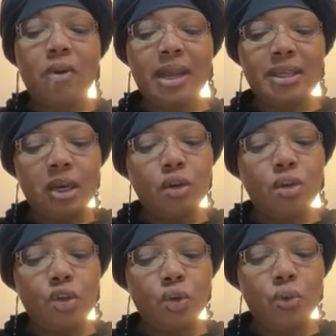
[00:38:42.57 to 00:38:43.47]
For I tell
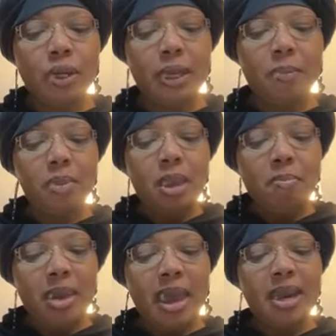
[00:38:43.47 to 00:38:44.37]
you truly,
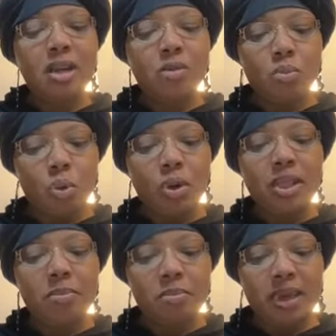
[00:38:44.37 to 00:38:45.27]
man is more
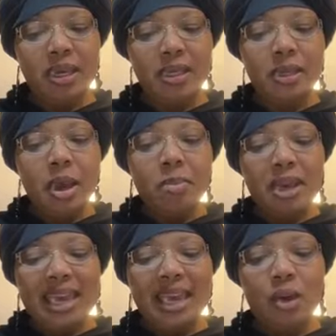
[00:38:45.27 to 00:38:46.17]
than beast.
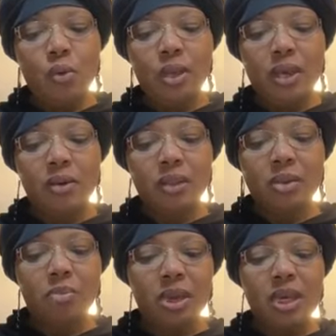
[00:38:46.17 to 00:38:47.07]
But he who kills
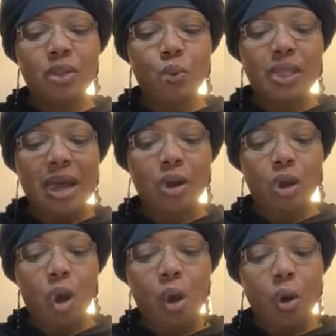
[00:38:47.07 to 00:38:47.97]
the beast without a
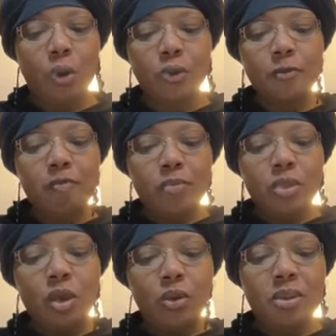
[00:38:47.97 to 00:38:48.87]
cause,
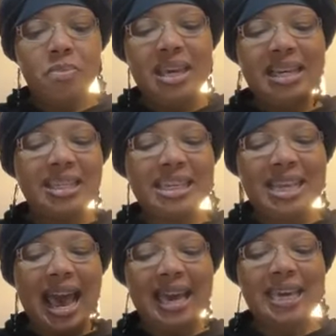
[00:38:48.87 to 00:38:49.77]
though the beast
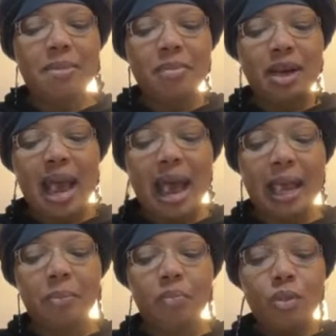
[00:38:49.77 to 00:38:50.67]
attack him
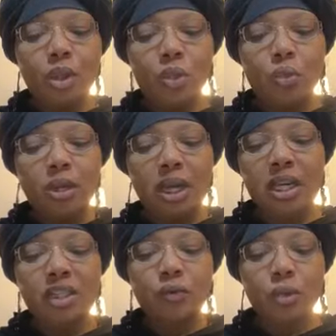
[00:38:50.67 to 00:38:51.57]
not through
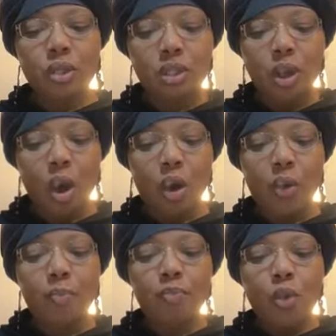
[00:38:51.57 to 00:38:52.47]
lust for
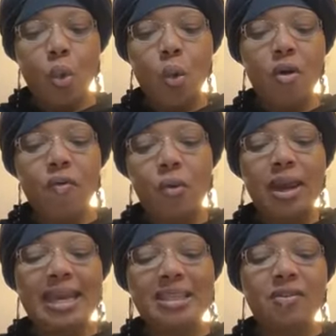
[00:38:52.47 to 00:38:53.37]
slaughter, or
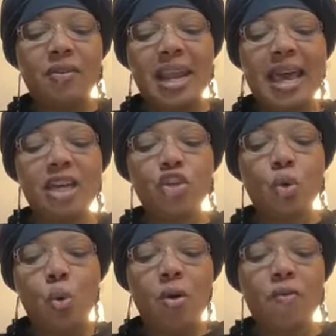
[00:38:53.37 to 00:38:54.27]
for its
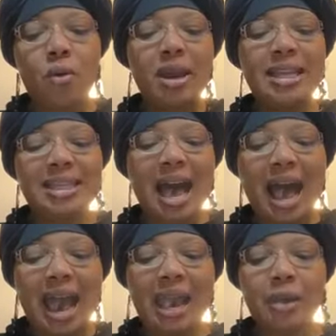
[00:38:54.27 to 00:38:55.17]
flesh, or for its
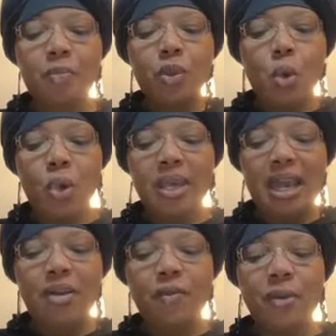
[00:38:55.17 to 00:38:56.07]
hide, or
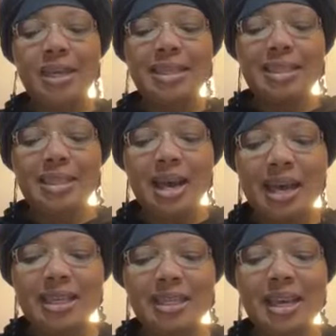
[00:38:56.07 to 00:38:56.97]
yet for its
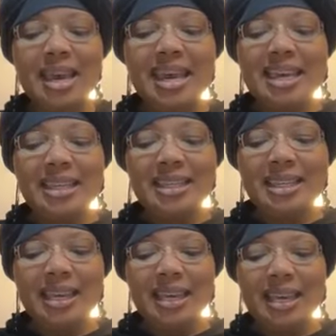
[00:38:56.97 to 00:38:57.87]
tusk,
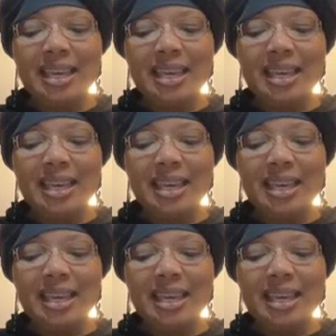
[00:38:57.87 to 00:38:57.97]
is